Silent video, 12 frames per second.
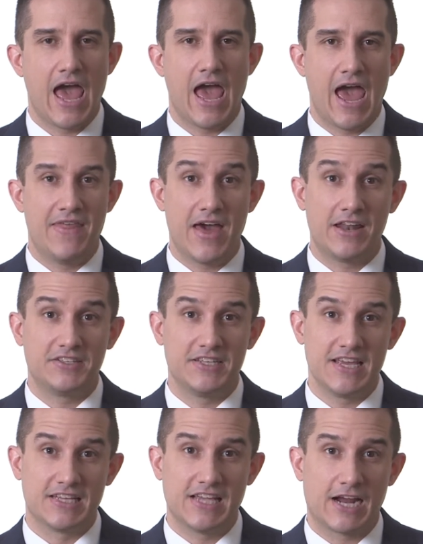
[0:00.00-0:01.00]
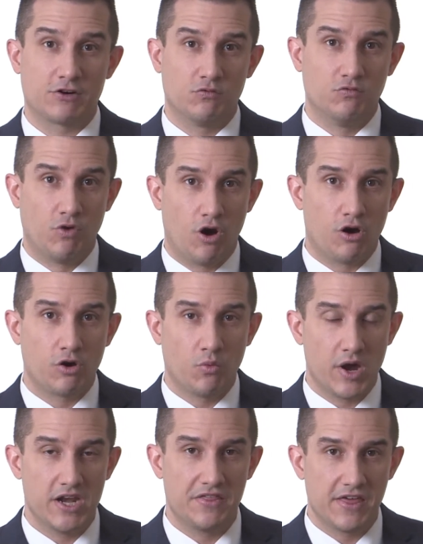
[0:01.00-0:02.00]
And that is the exact wrong
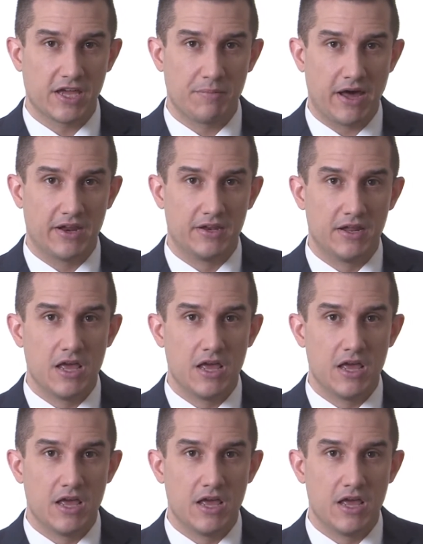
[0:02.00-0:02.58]
way to think about it.